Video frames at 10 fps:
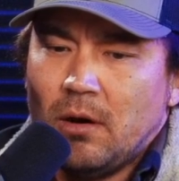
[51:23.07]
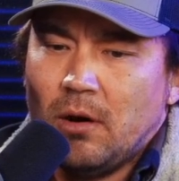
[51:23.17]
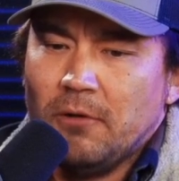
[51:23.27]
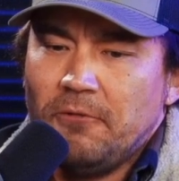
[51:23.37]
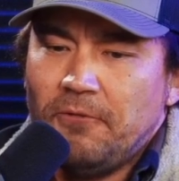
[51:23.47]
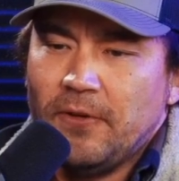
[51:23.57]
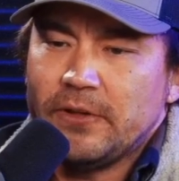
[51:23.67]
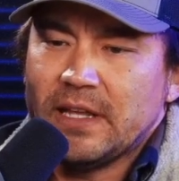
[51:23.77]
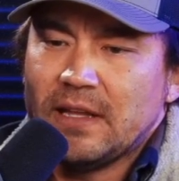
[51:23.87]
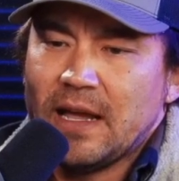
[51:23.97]
on
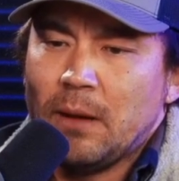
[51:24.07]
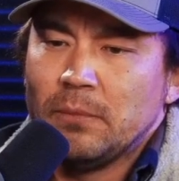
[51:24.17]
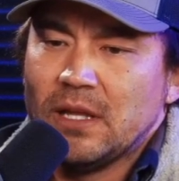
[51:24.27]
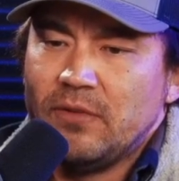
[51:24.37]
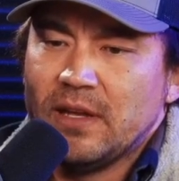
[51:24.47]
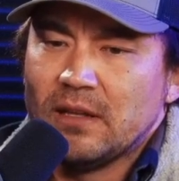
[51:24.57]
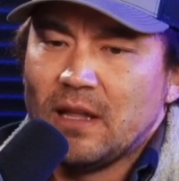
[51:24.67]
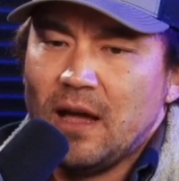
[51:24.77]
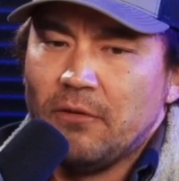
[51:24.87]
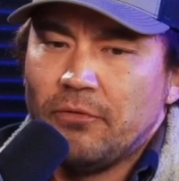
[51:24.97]
feeling like I'm living a
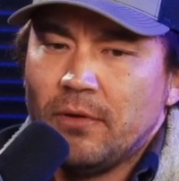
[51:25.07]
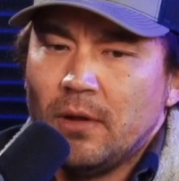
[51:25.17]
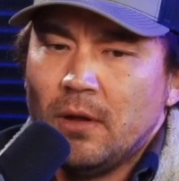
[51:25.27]
life